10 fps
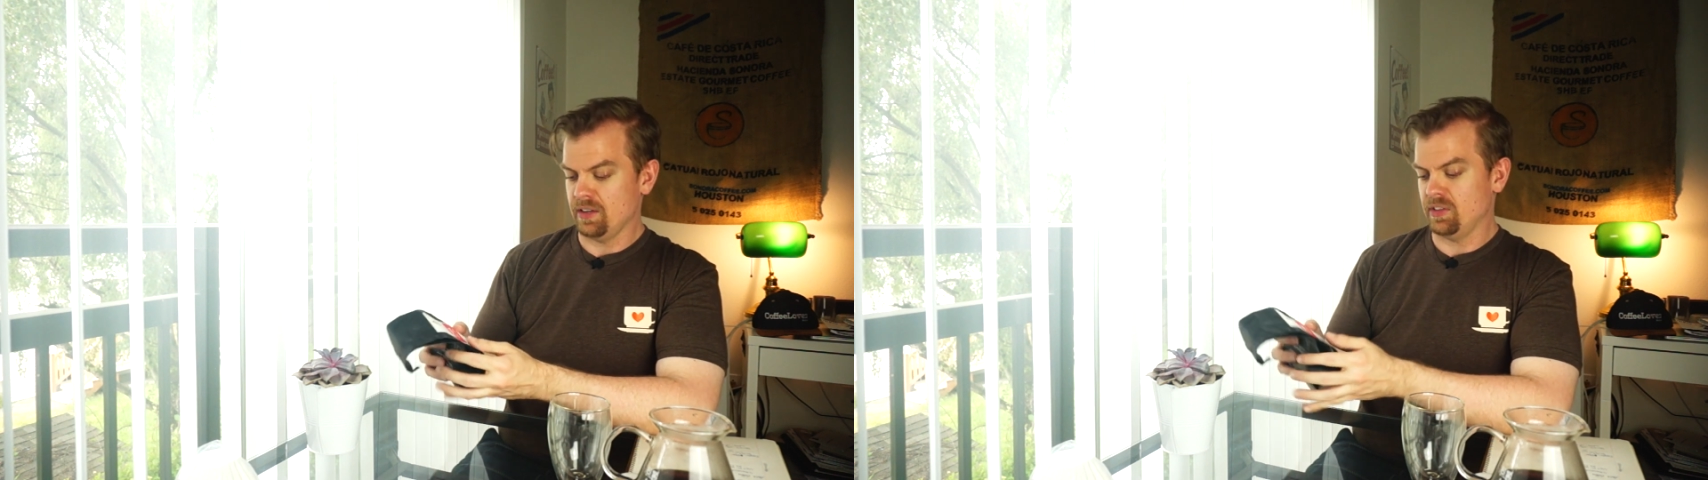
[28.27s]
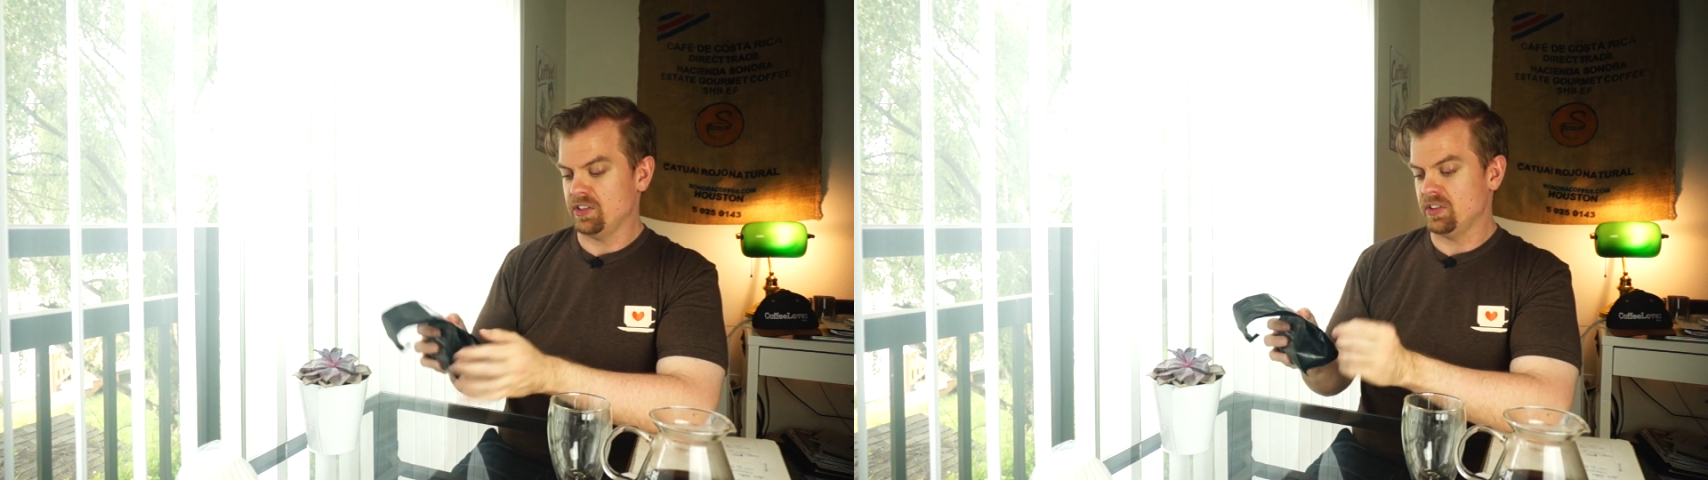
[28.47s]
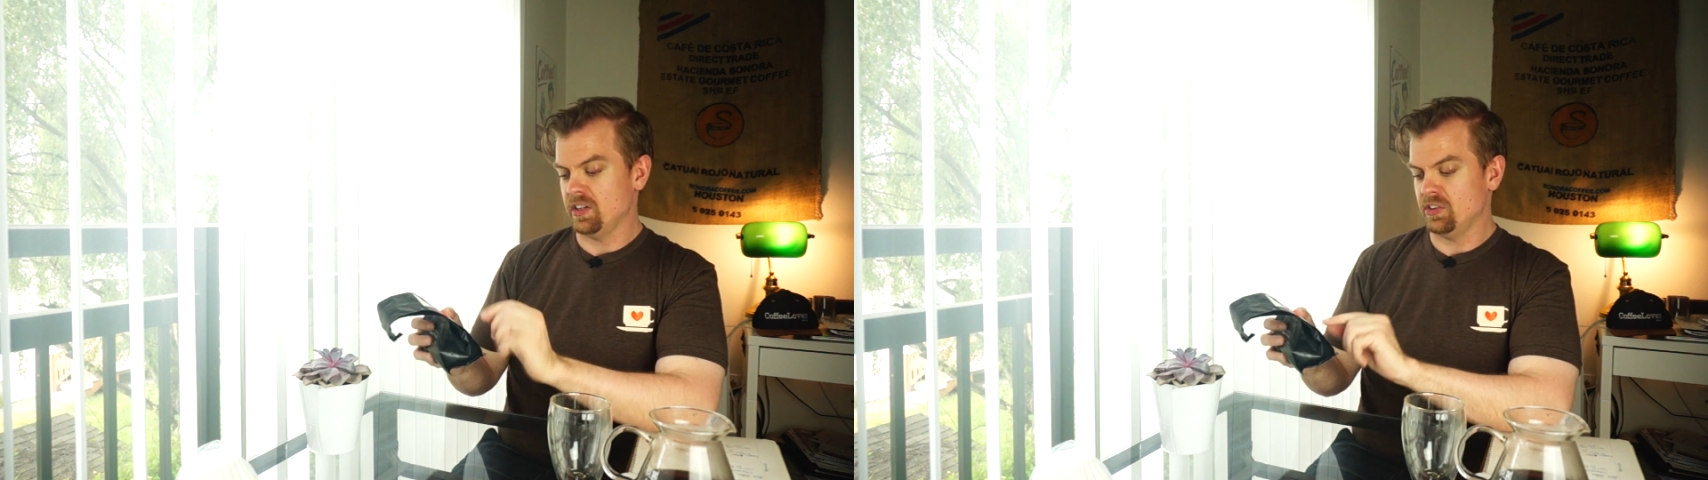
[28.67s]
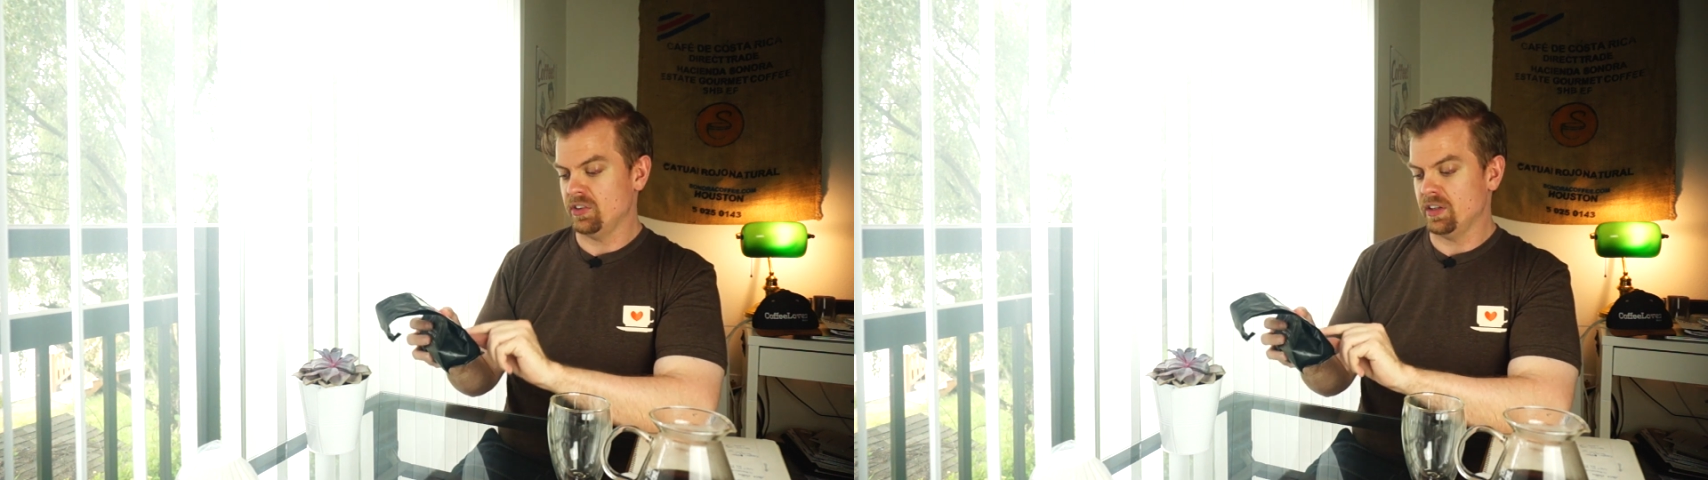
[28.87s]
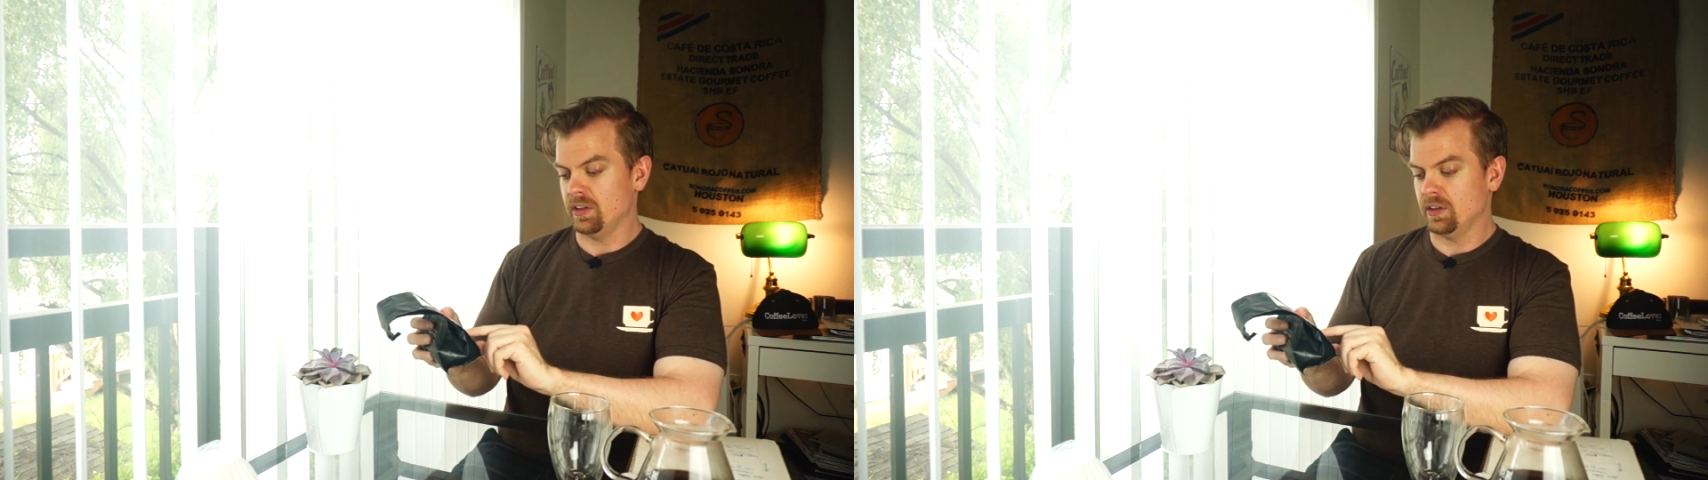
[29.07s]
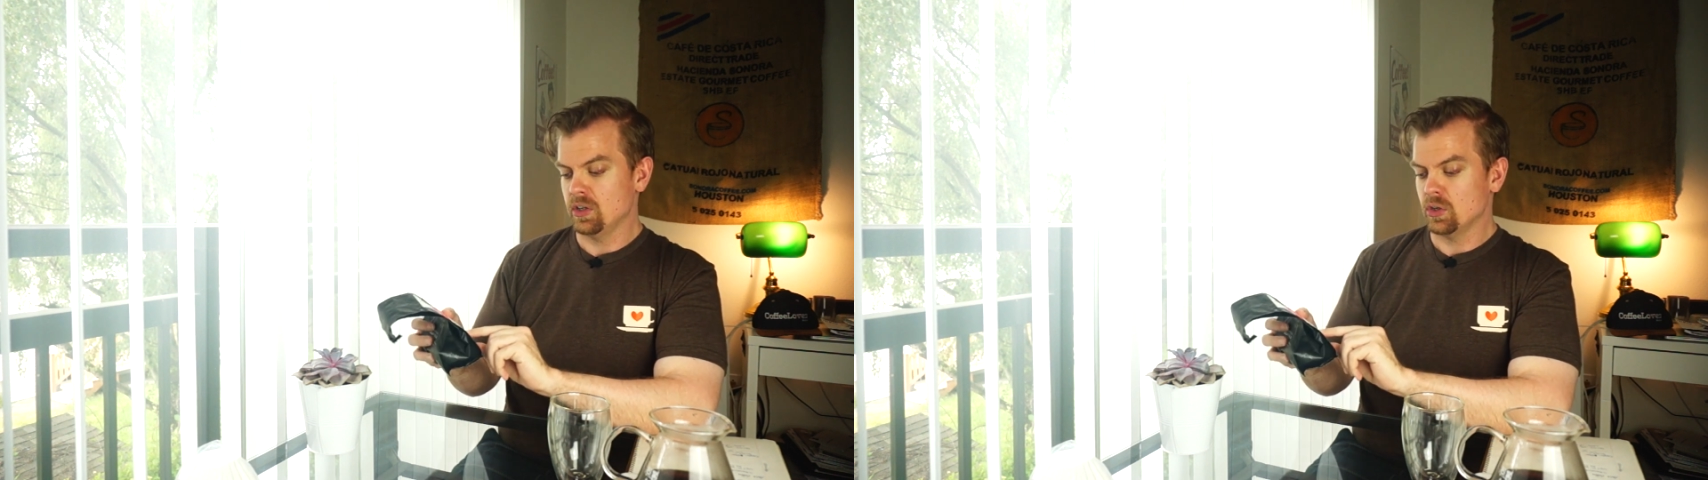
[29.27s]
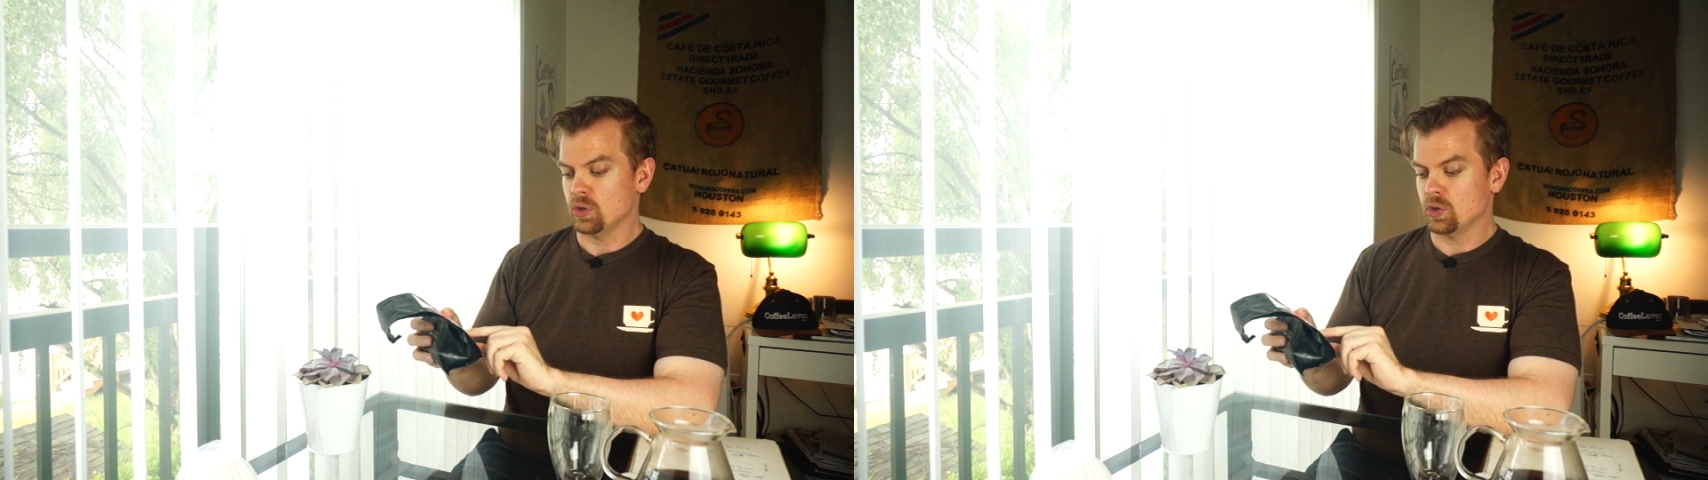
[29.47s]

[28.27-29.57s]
have listed as the